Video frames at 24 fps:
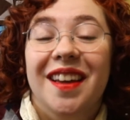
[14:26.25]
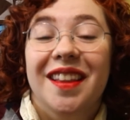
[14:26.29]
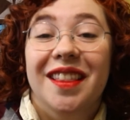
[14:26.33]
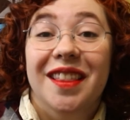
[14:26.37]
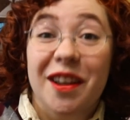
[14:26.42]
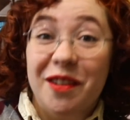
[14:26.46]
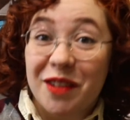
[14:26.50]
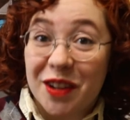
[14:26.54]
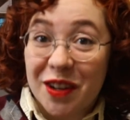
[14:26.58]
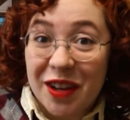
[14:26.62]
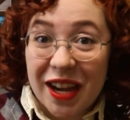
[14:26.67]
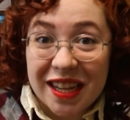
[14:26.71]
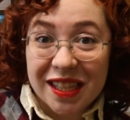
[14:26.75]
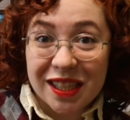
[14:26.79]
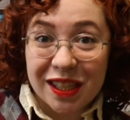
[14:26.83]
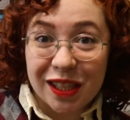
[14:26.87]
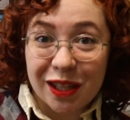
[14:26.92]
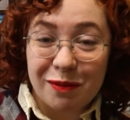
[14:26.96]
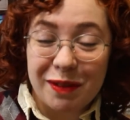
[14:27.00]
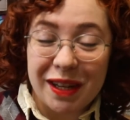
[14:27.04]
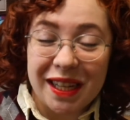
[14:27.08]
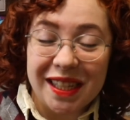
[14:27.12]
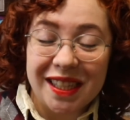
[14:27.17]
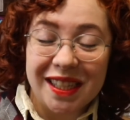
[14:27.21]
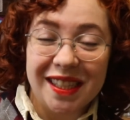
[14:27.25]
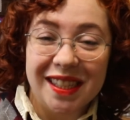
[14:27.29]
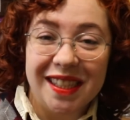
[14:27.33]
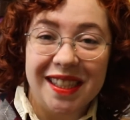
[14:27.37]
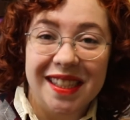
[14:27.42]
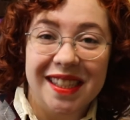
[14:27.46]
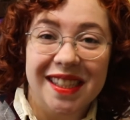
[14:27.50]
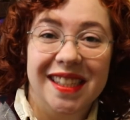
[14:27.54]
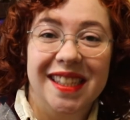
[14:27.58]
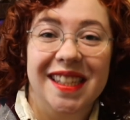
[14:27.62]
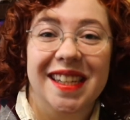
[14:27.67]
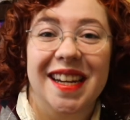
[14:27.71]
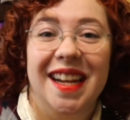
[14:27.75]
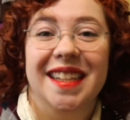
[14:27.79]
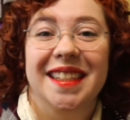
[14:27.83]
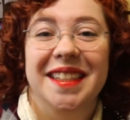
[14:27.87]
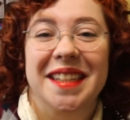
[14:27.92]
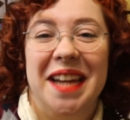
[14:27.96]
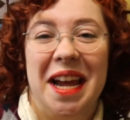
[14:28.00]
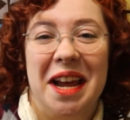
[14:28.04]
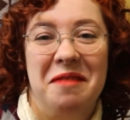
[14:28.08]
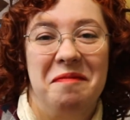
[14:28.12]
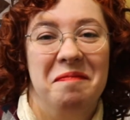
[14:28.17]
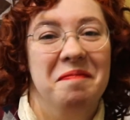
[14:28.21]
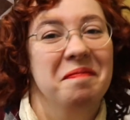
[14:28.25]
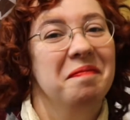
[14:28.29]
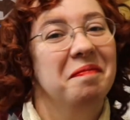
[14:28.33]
Love you guys so much. See you next time.